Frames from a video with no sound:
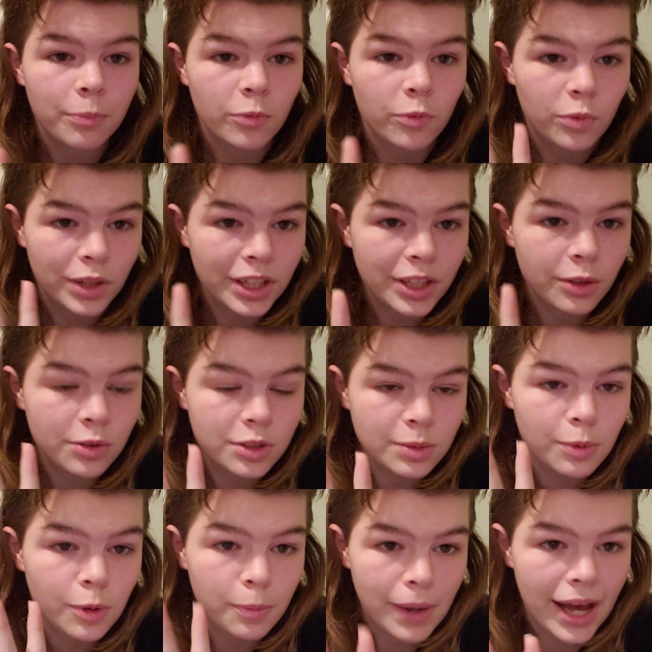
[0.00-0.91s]

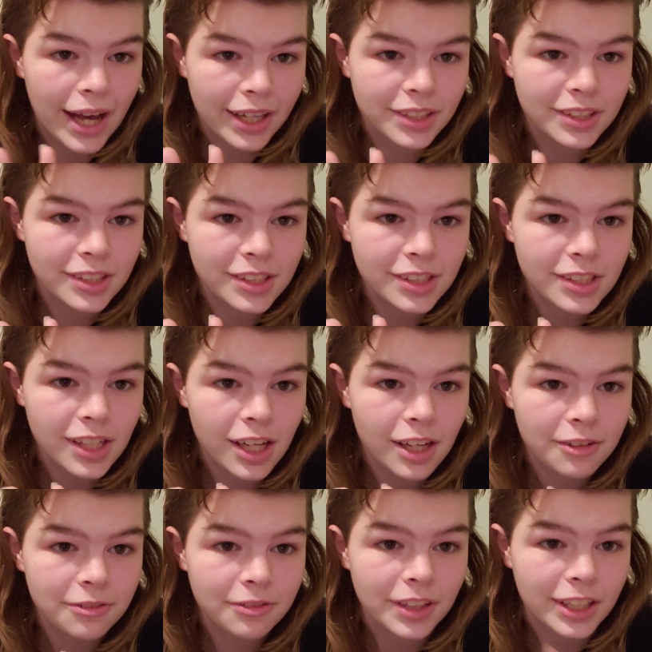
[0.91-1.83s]
reusable bags and
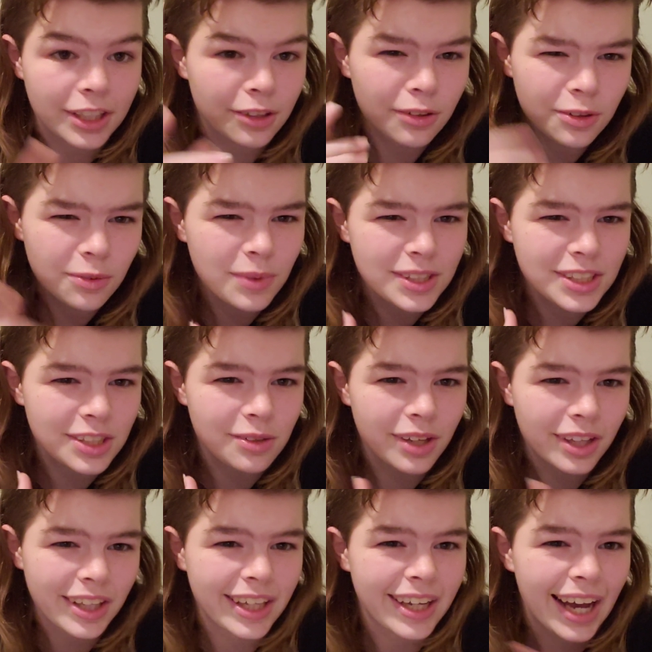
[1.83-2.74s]
stuff, like the ones that you
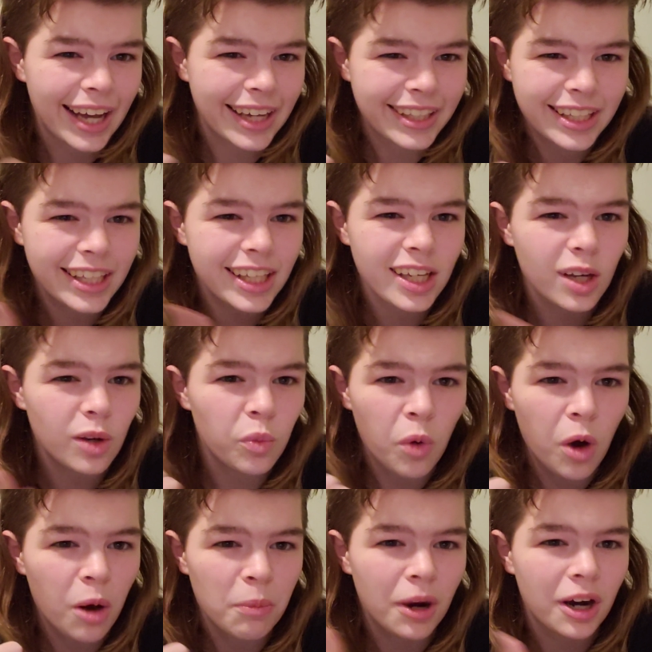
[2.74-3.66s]
get like IKEA,
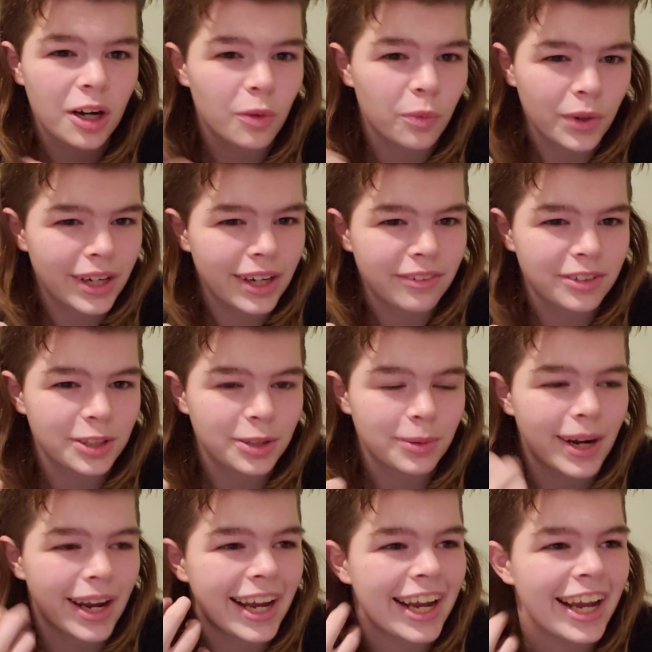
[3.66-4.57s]
Walmart, whatever,
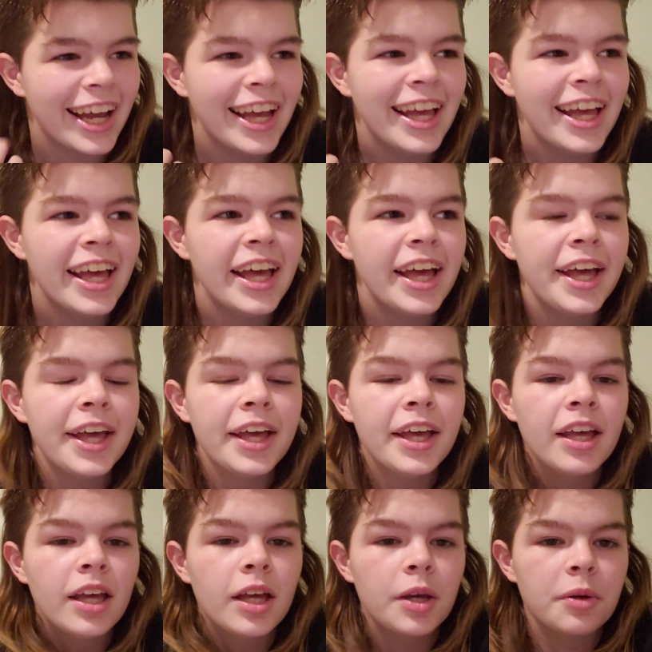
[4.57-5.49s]
right?
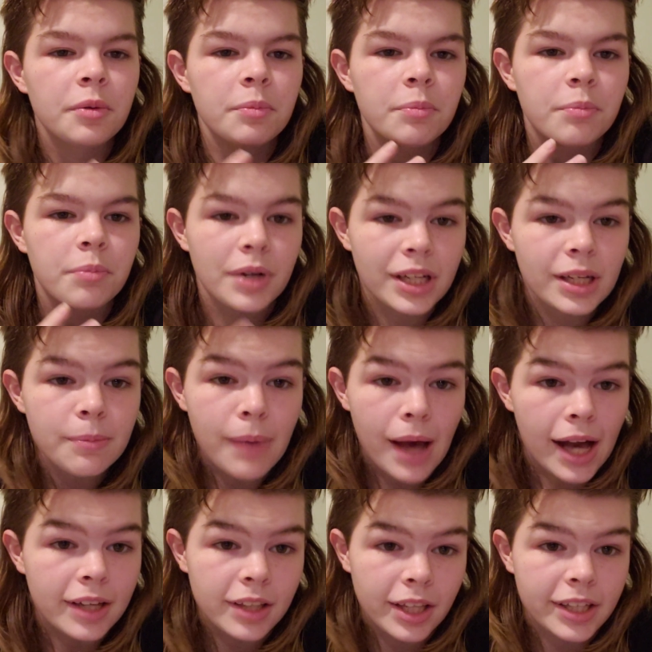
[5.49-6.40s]
Bring a
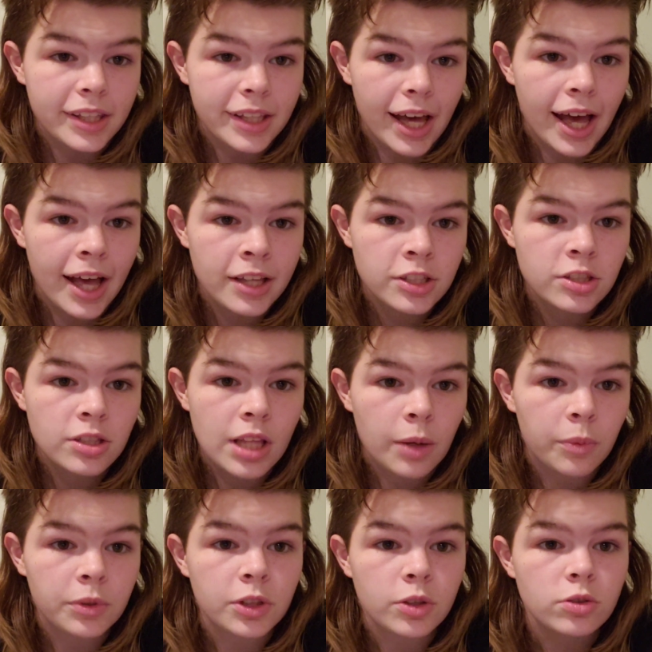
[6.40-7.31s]
bag like that so that
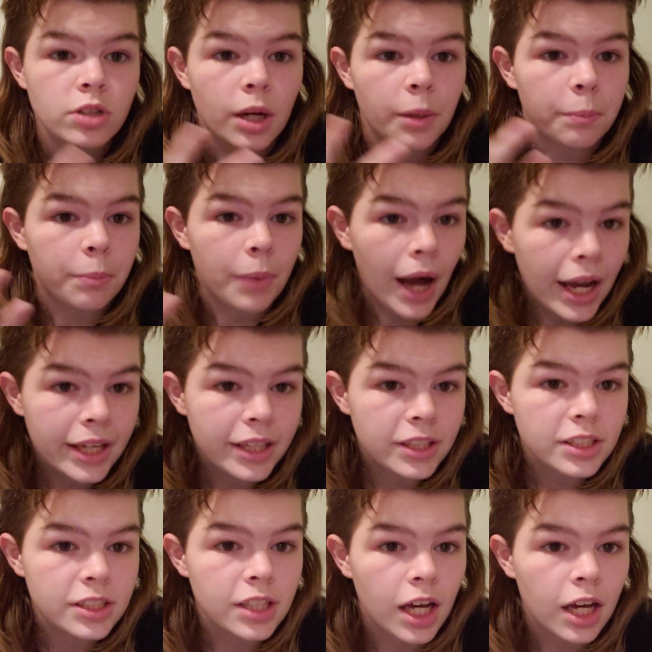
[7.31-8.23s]
when you start buying
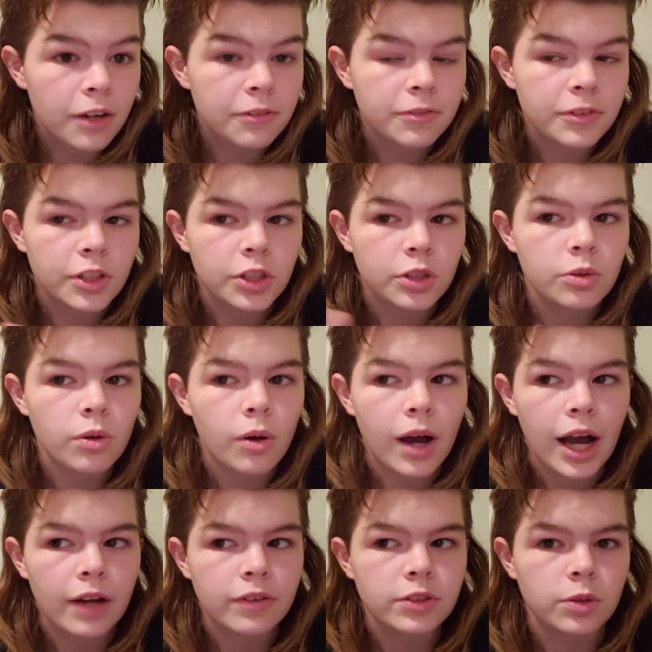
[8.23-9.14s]
stuff, you don't
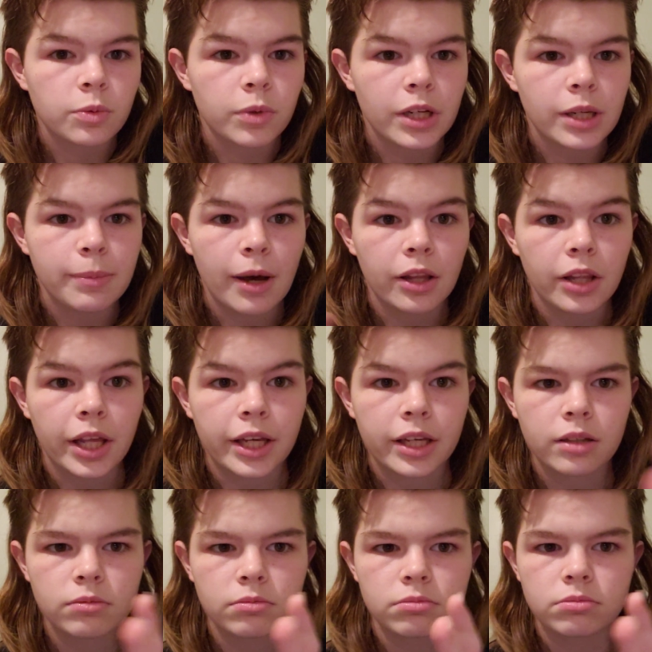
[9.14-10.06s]
have to worry about
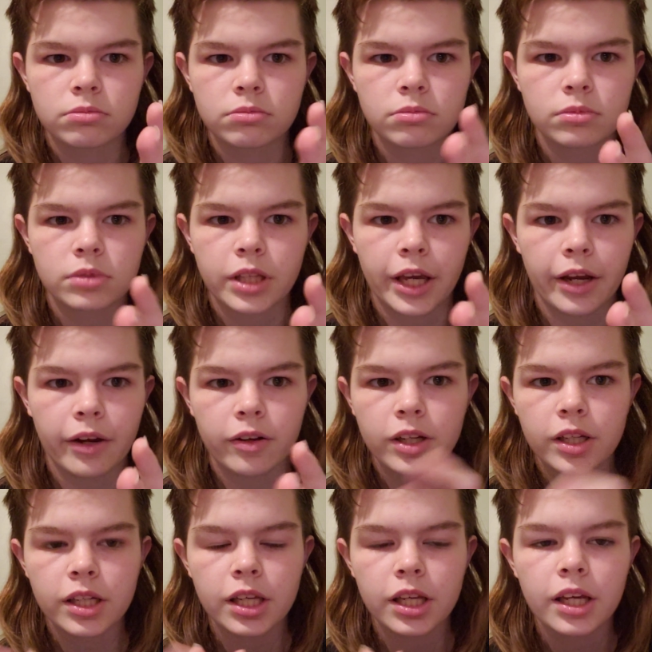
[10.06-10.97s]
like
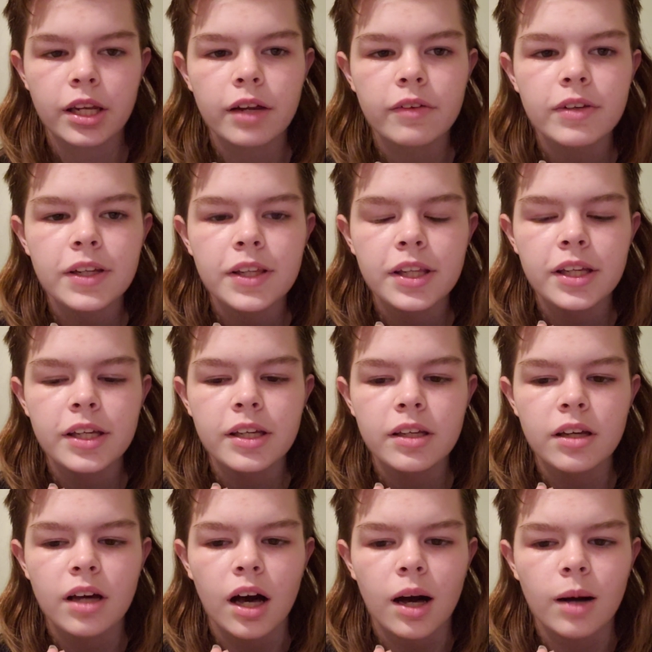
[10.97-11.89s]
carrying it and
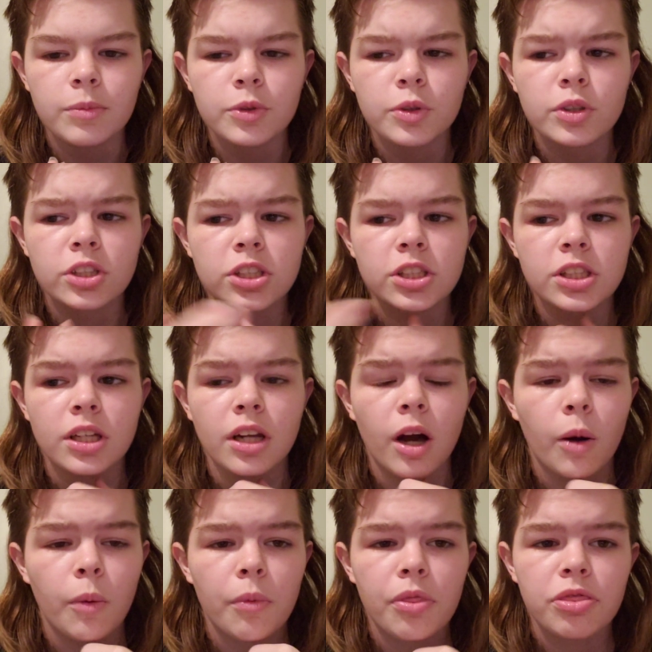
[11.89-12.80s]
everything. You can just
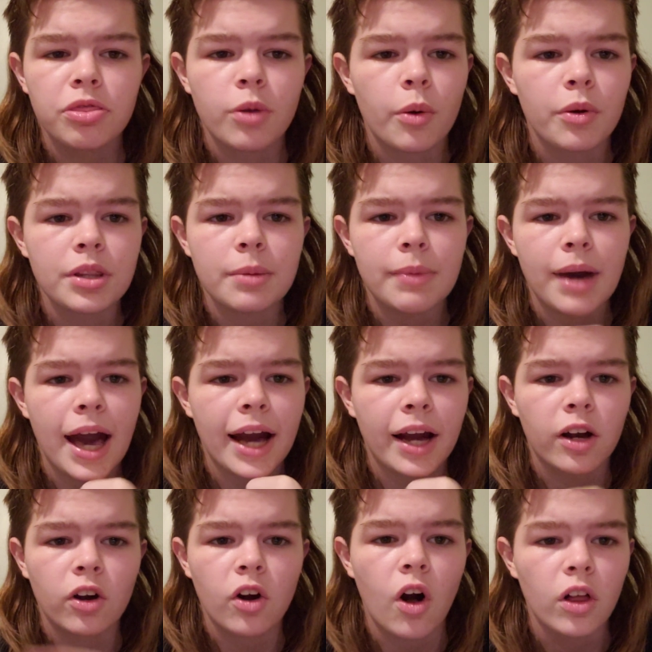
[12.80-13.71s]
throw it in the bag,
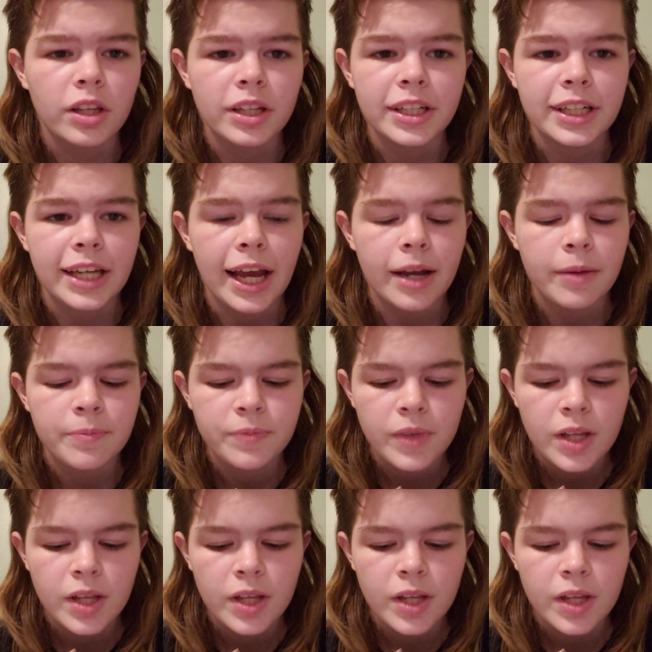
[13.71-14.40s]
call it a day.